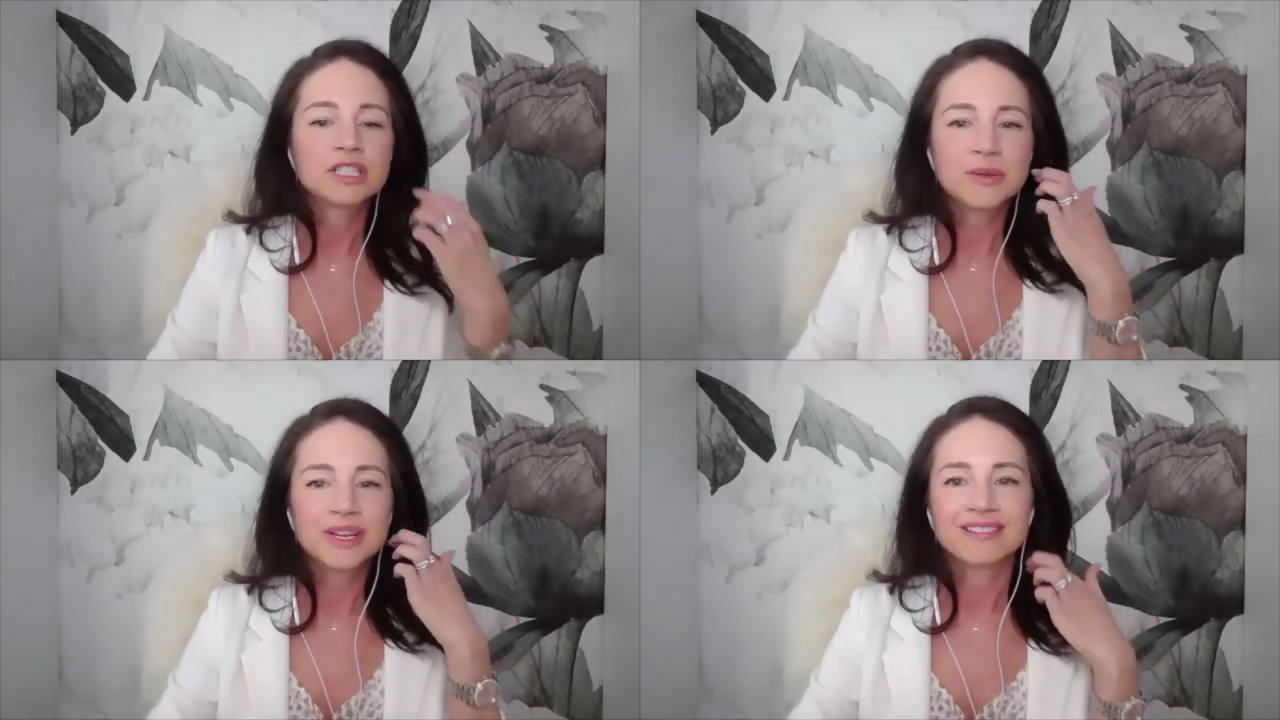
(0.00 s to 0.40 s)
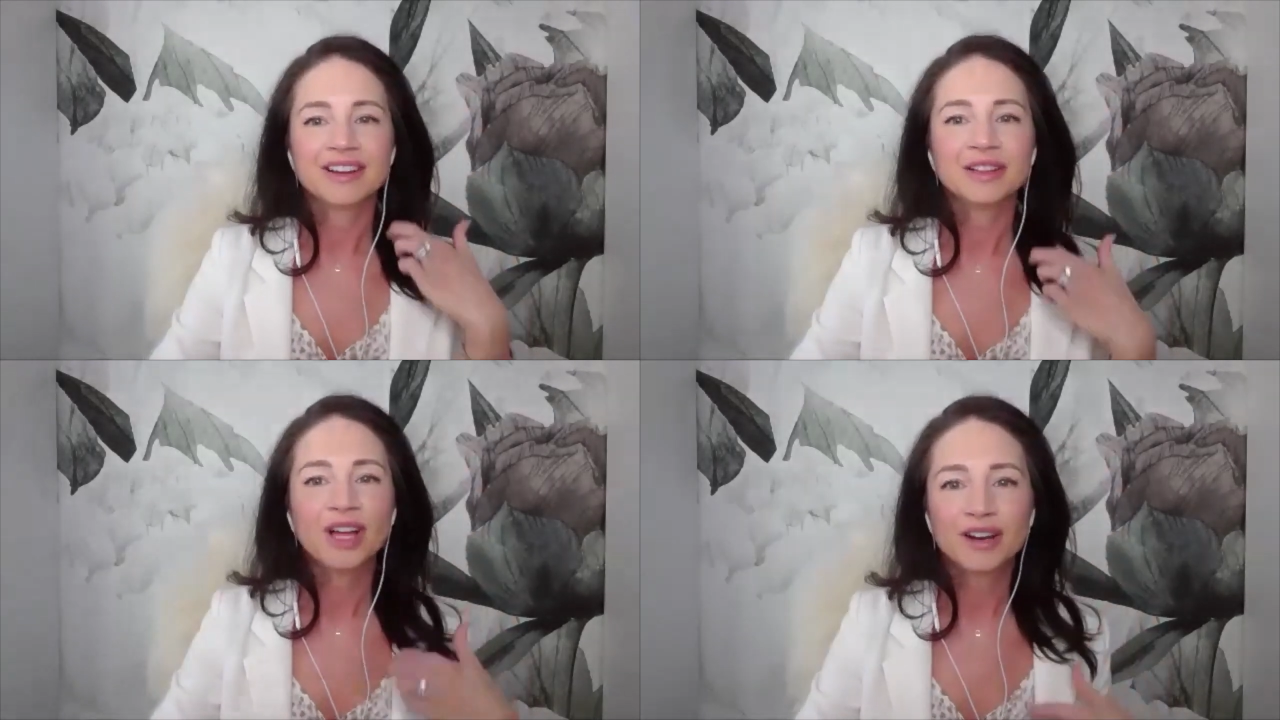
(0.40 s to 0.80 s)

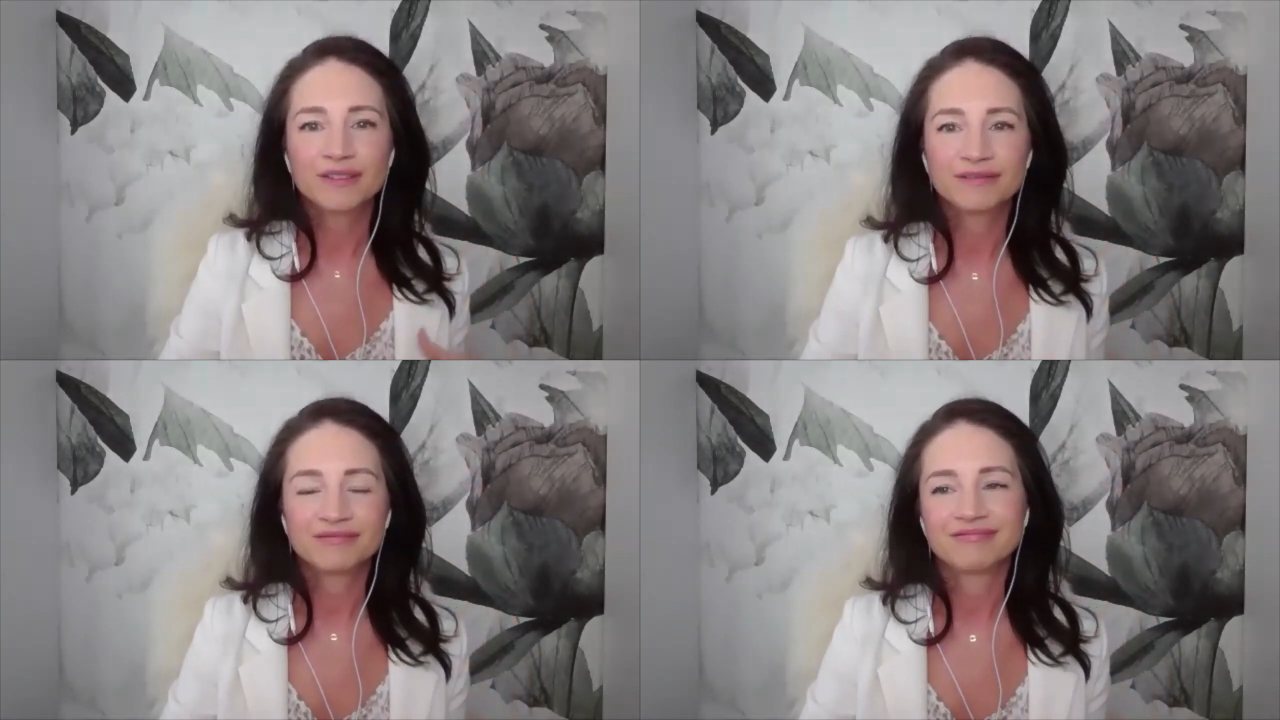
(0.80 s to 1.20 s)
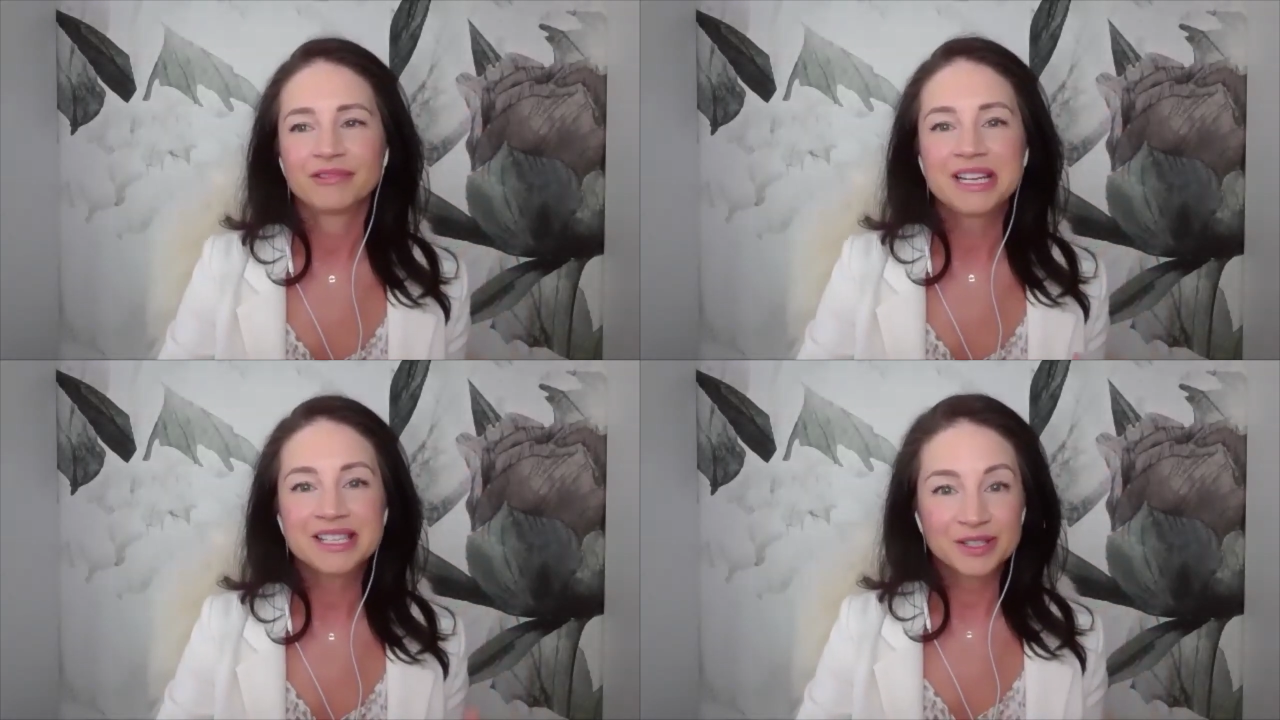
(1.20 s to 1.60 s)
doing a lot of
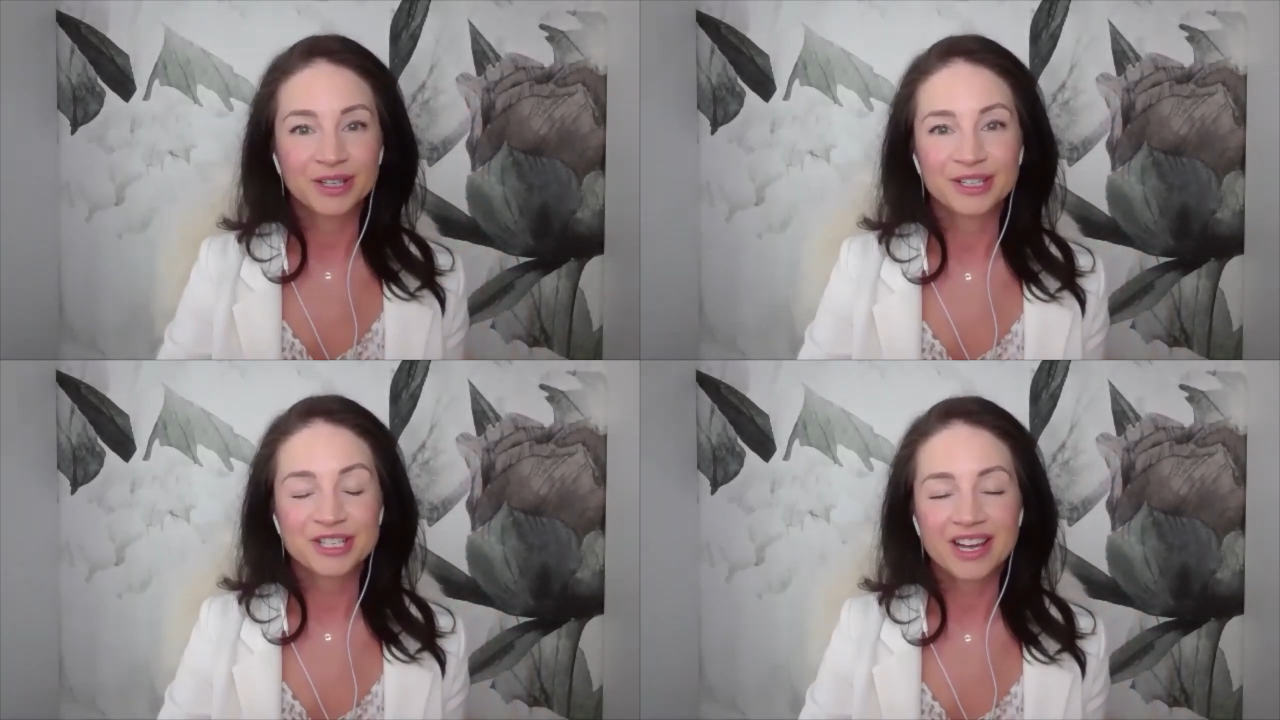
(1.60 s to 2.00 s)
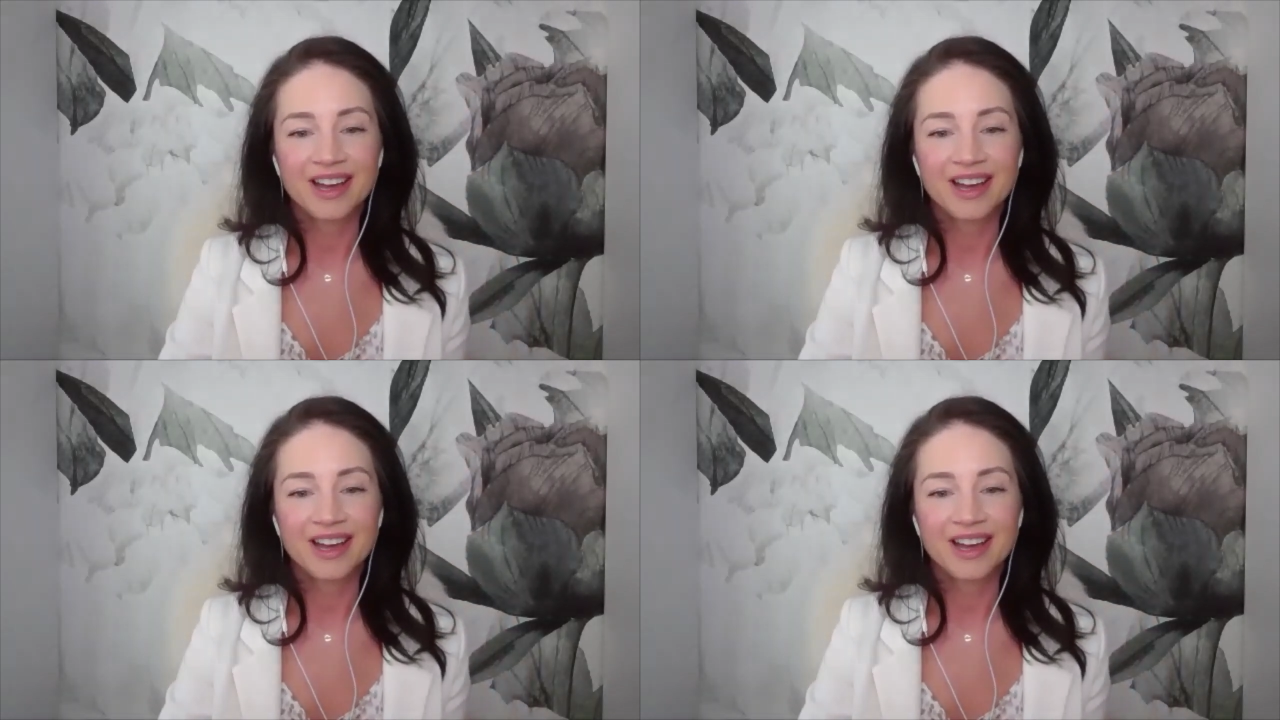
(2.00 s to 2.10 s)
research,